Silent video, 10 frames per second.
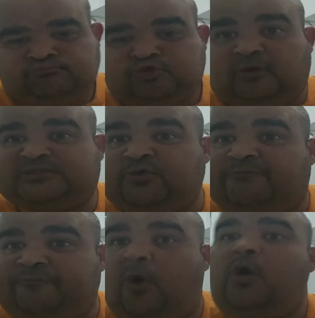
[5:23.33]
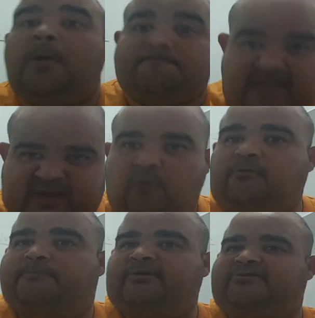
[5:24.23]
Toy Story 4, make over
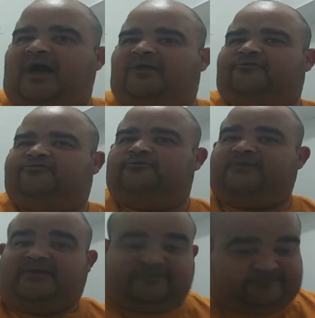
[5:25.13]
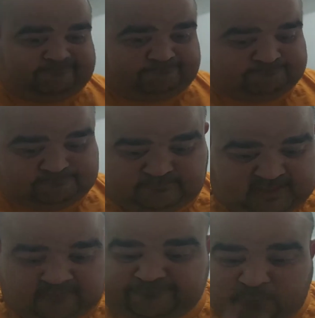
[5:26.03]
$1 billion. That's
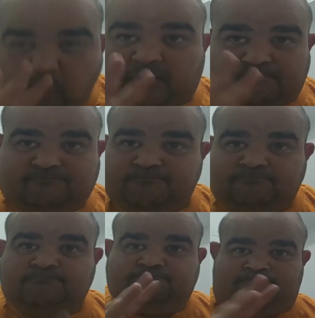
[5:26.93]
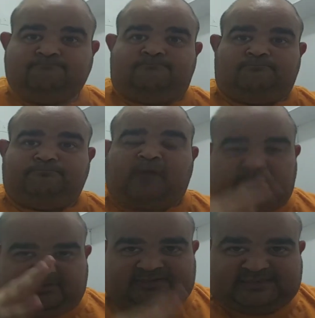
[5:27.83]
now 4
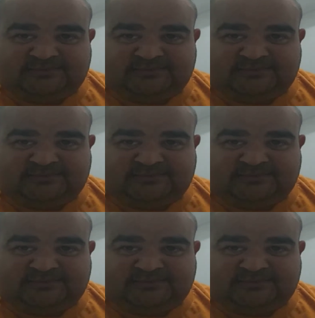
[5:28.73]
properties.